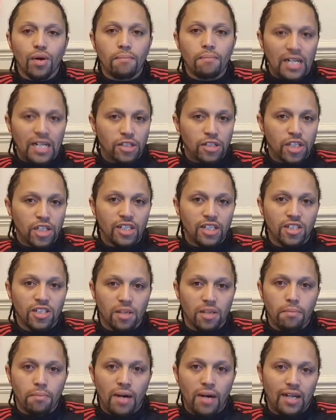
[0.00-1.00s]
are mentioning
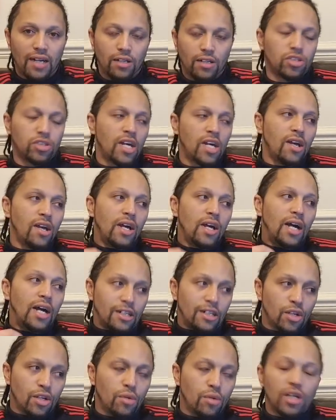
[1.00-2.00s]
Ceballos. I
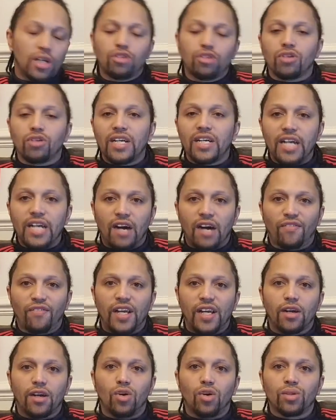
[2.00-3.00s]
do agree. I
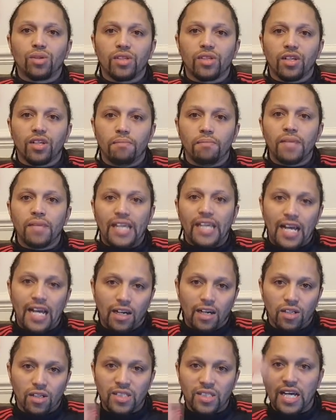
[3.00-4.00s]
think under Mikel
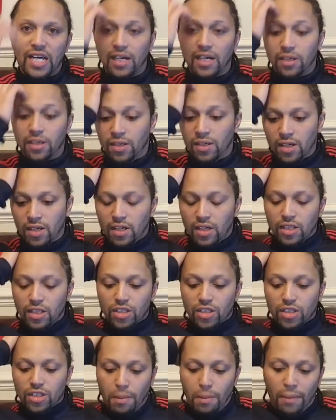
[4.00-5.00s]
Arteta,
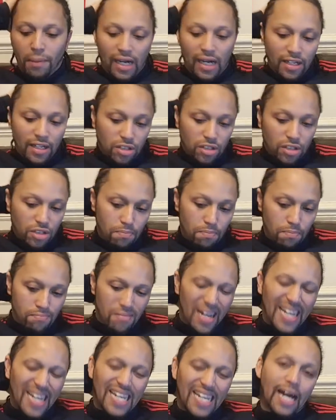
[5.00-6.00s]
Ceballos
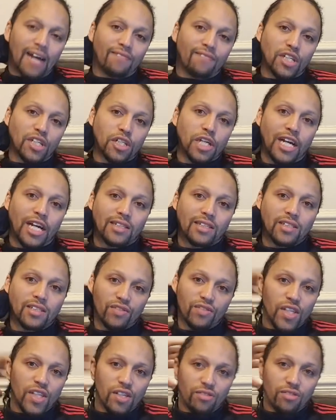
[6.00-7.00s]
may have a chance
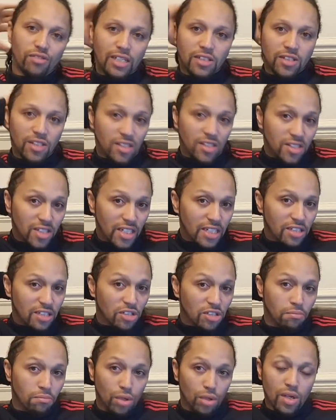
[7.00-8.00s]
for the rest of the
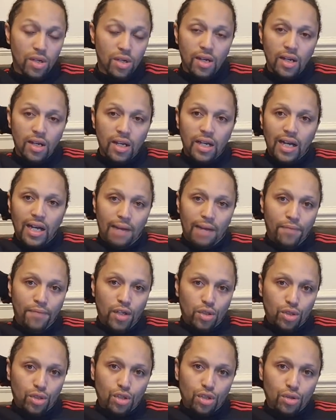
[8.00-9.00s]
season, but I'm
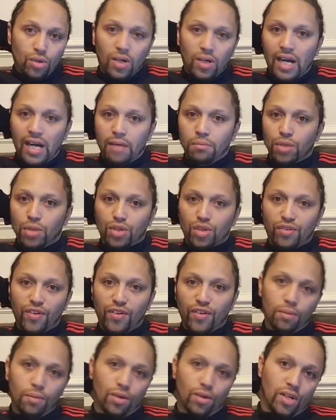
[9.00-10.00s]
not sure how much
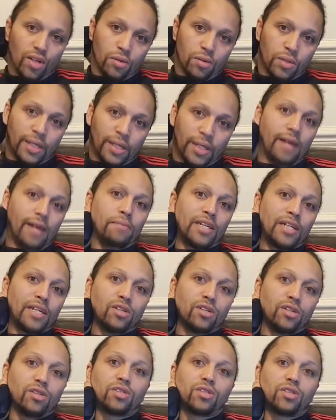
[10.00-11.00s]
football he'll get,
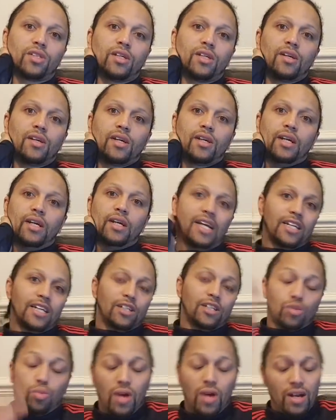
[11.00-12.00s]
because
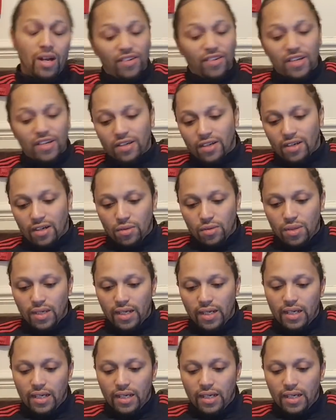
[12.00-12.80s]
it's whether, you know,